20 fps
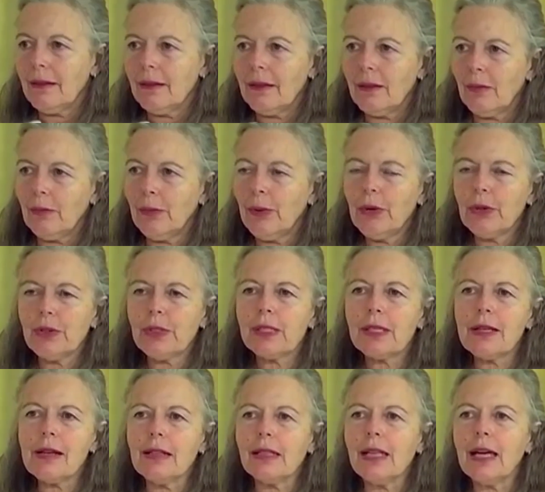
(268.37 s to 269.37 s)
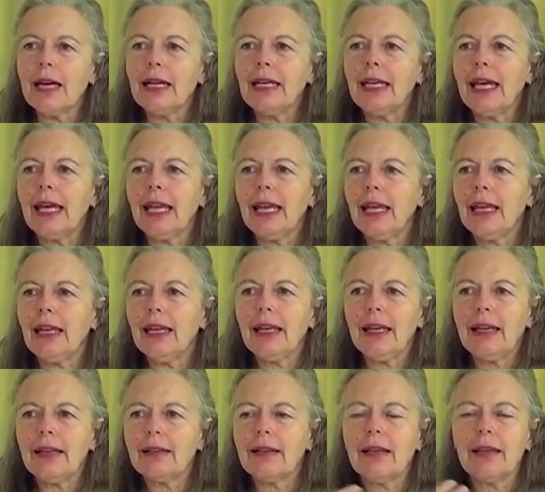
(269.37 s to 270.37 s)
The personal
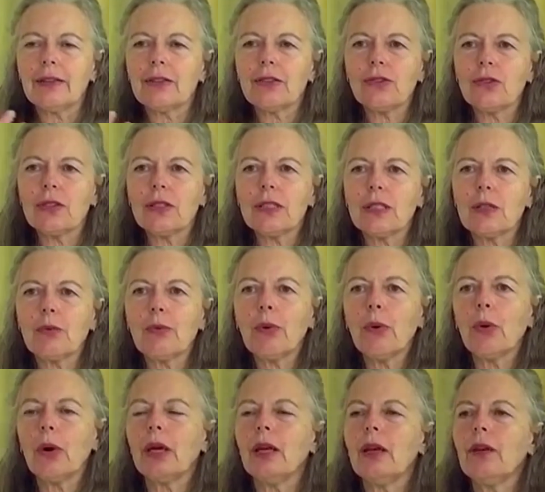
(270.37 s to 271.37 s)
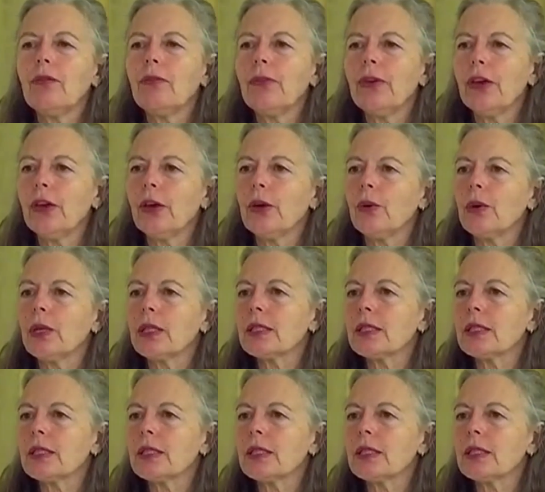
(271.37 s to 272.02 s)
identity, it's just a point of view.